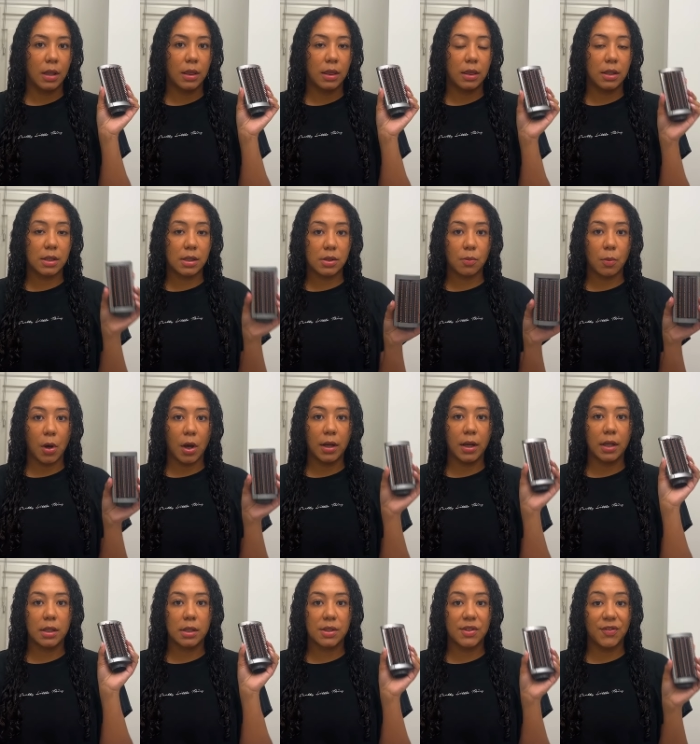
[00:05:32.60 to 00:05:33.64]
this one
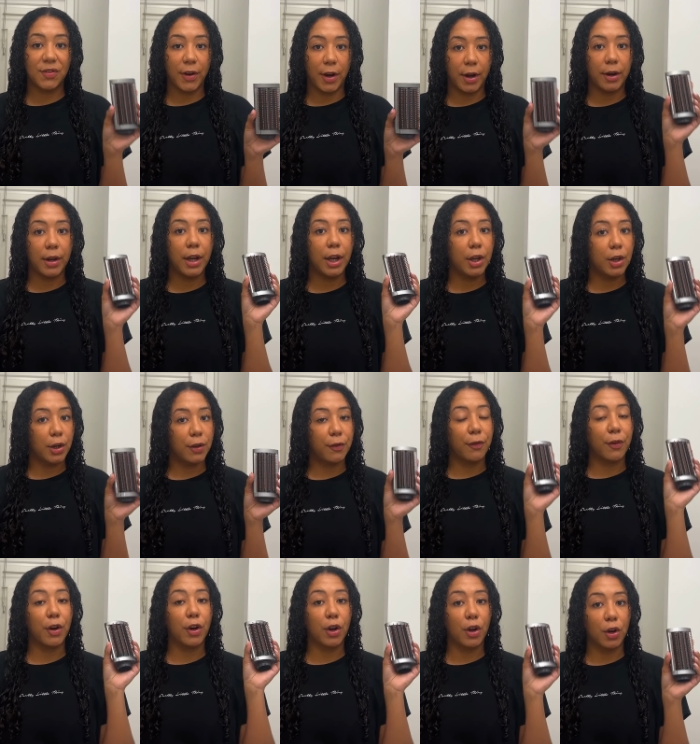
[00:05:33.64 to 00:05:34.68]
is very good
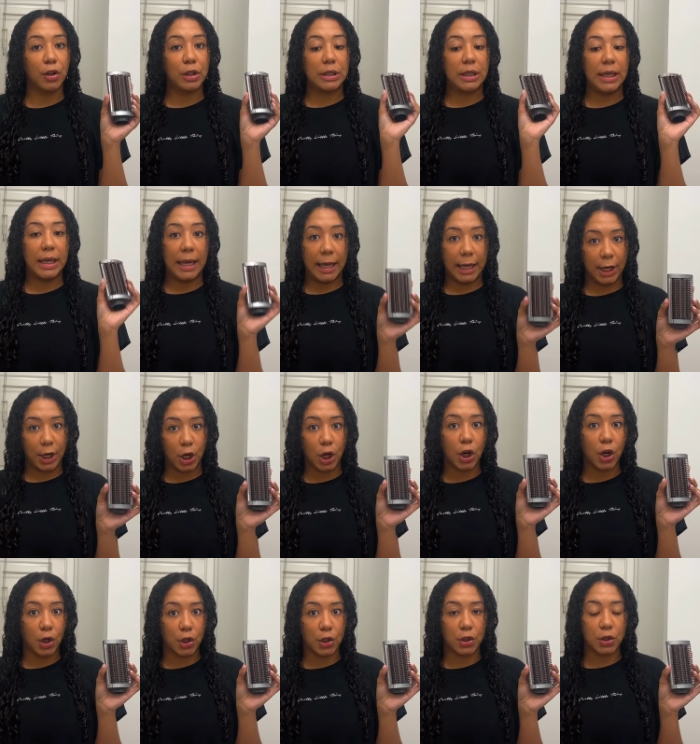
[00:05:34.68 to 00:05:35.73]
for curly hair
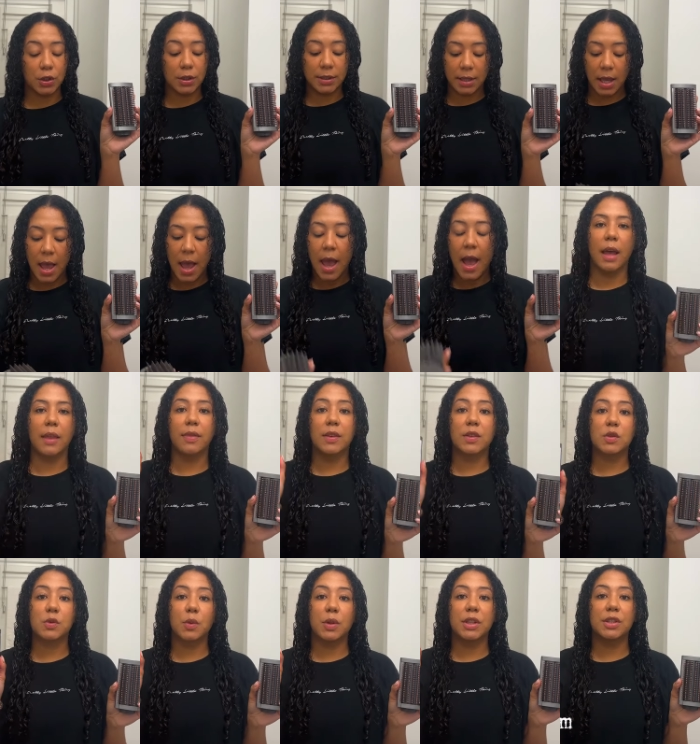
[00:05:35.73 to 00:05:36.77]
girls. And
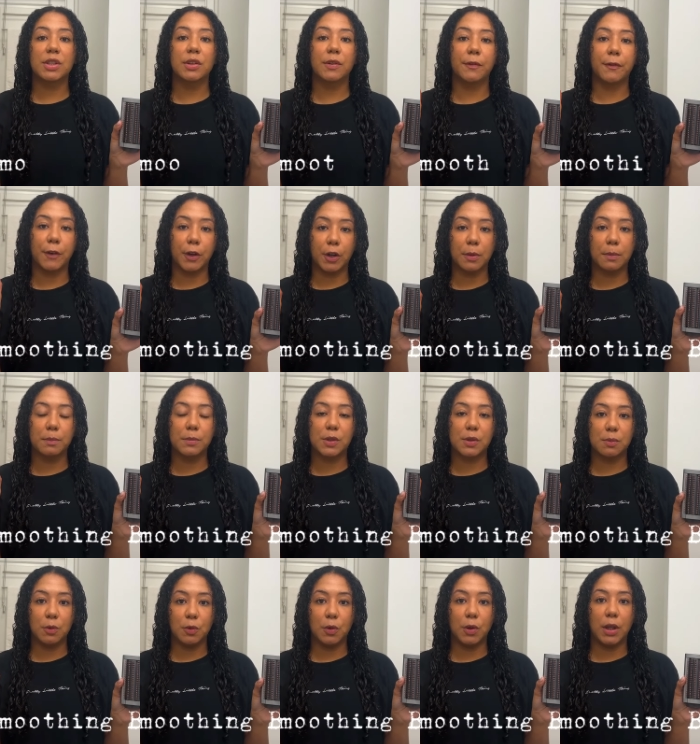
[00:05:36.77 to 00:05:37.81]
this one is the firm
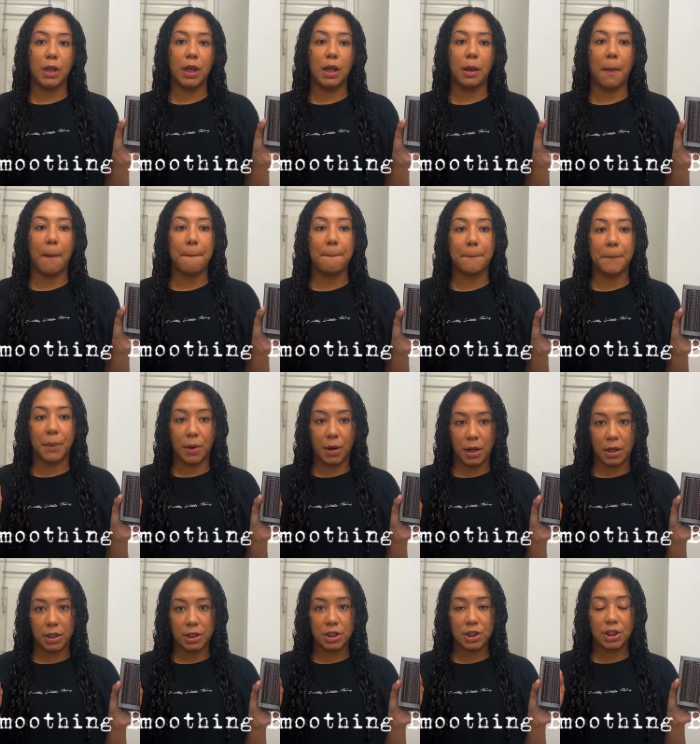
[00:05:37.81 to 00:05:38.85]
smoothing
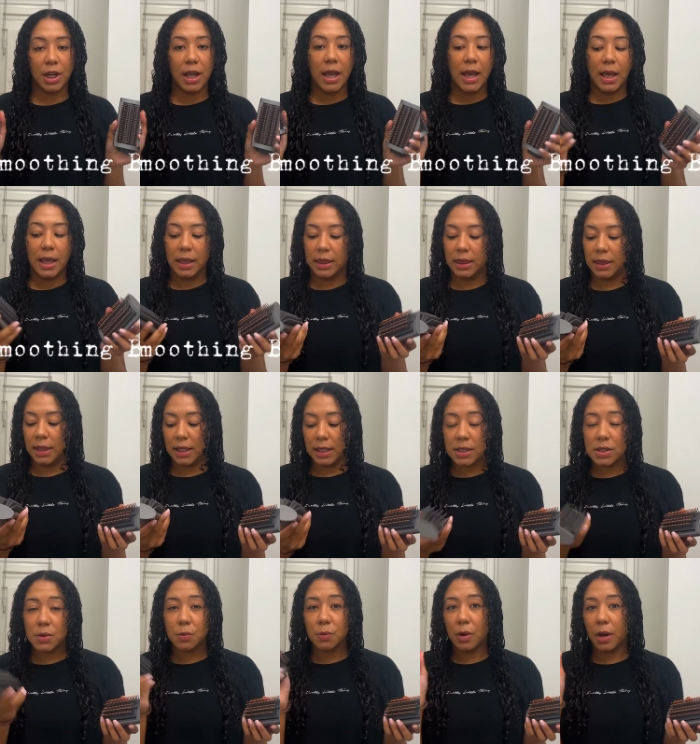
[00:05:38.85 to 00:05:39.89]
brush.
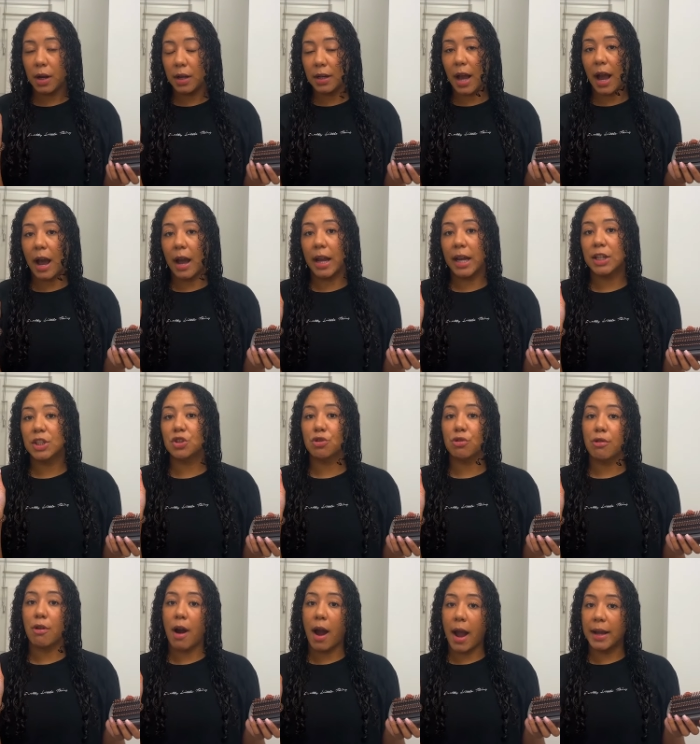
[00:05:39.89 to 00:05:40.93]
This one I
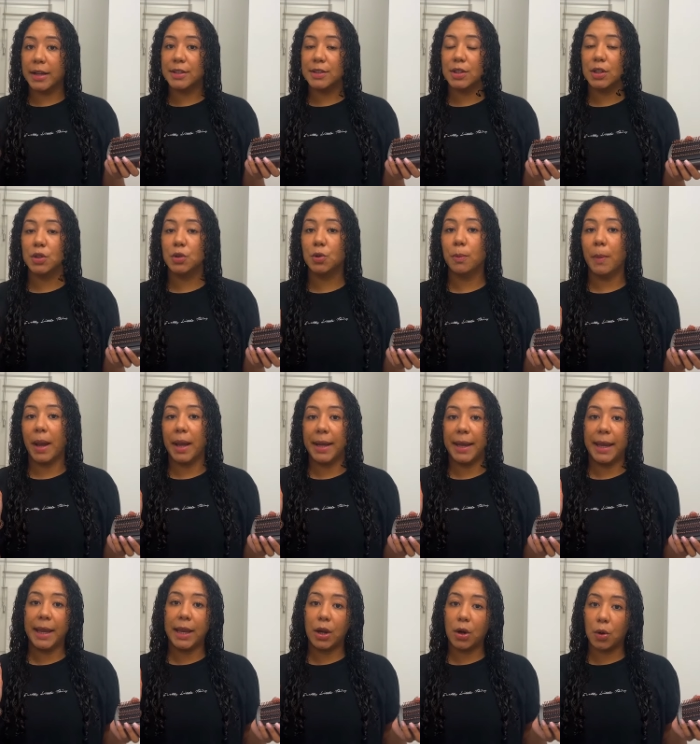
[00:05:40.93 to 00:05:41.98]
tried to do my
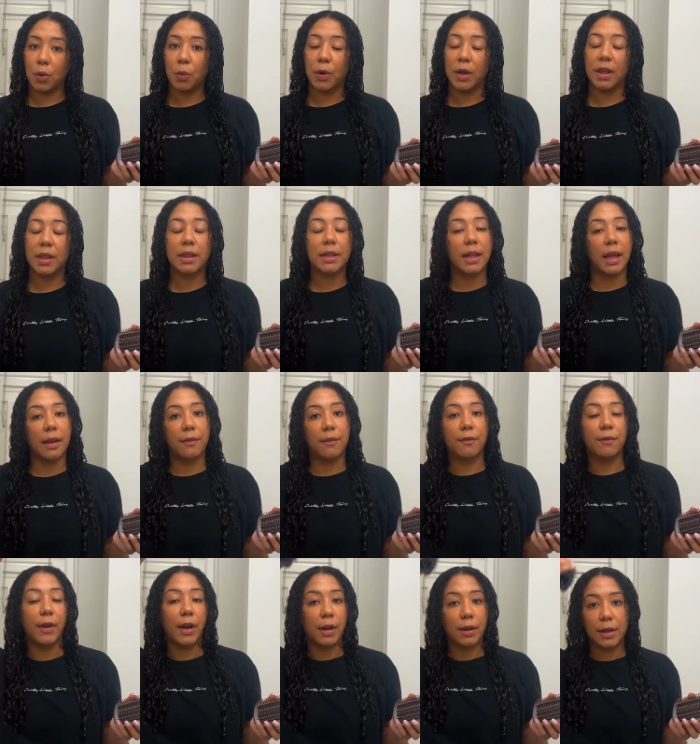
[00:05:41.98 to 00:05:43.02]
hair with like
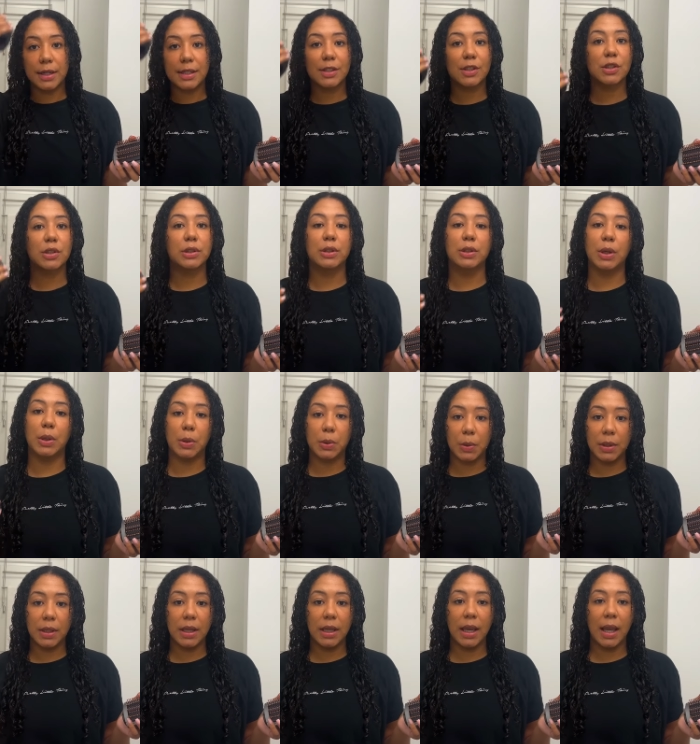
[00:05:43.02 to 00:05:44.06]
very
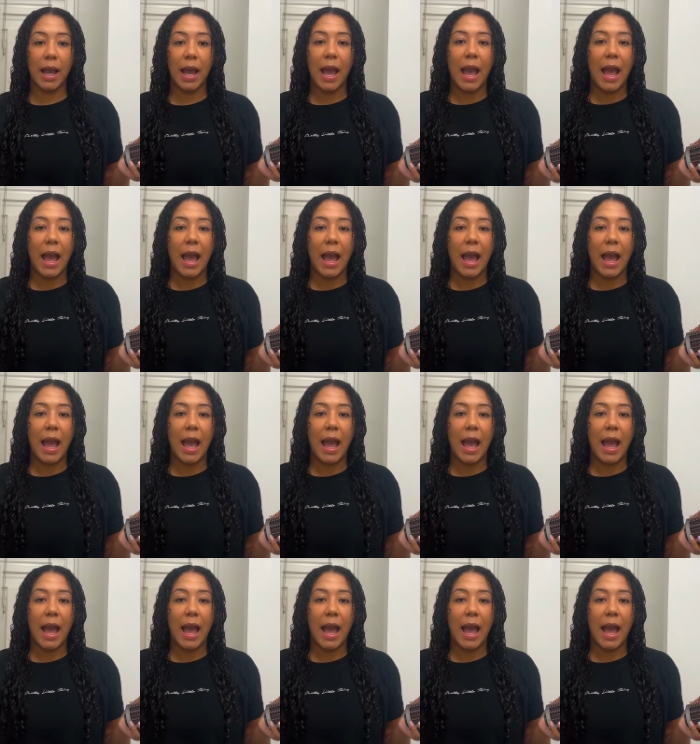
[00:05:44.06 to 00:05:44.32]
slowly,